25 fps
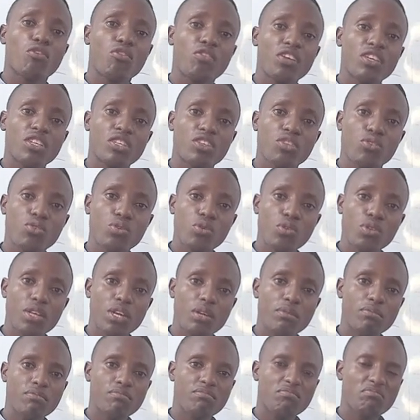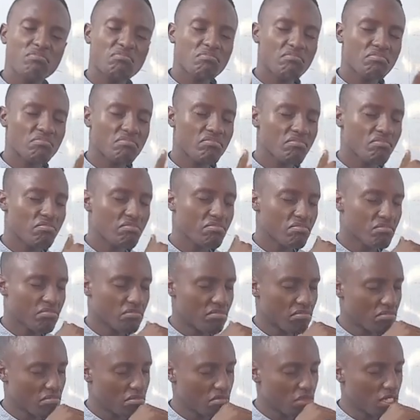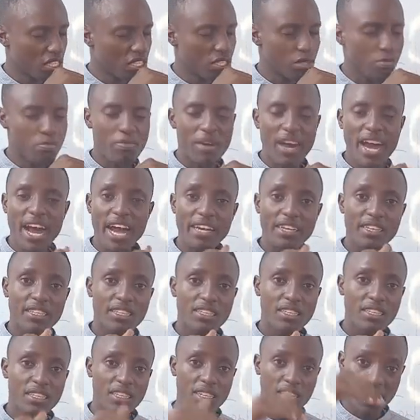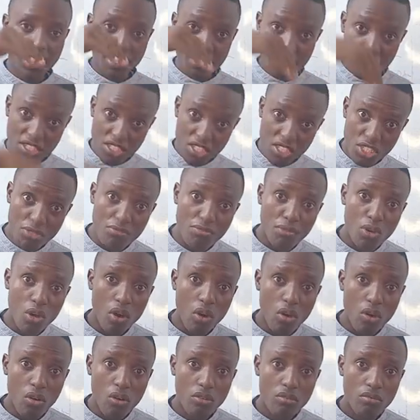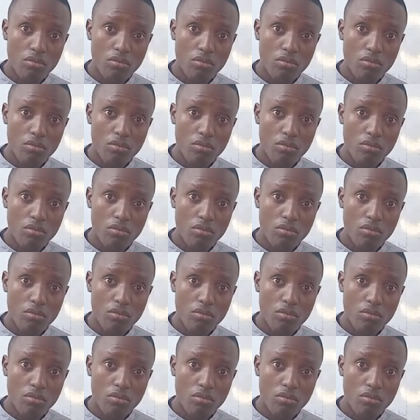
heat through them is bad and it's small.